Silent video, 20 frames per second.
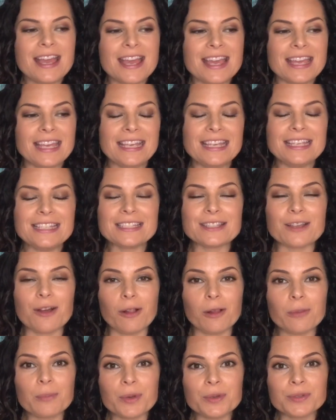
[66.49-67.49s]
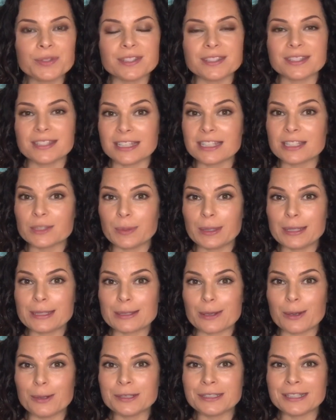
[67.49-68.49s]
He's almost 6 weeks
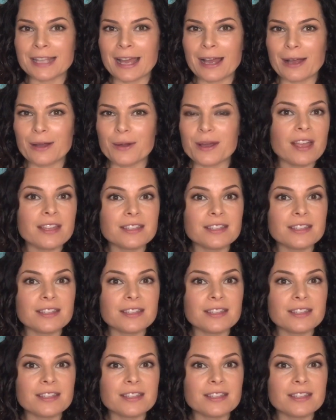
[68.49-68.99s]
old now.